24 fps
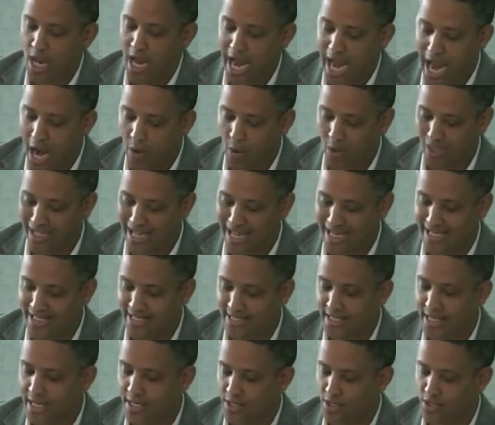our
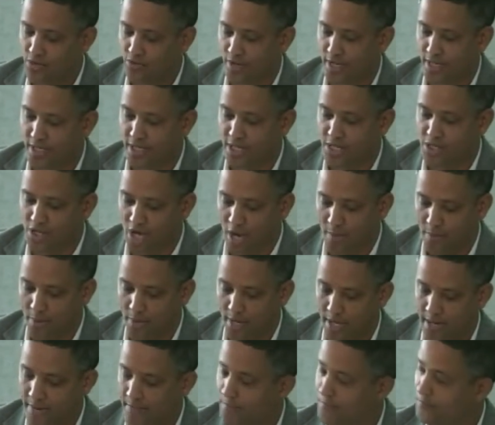legacy industries in
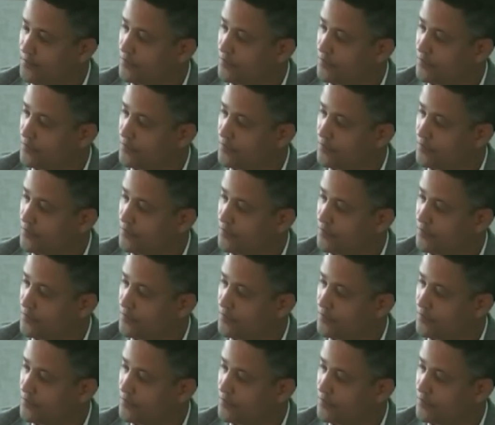jeopardy.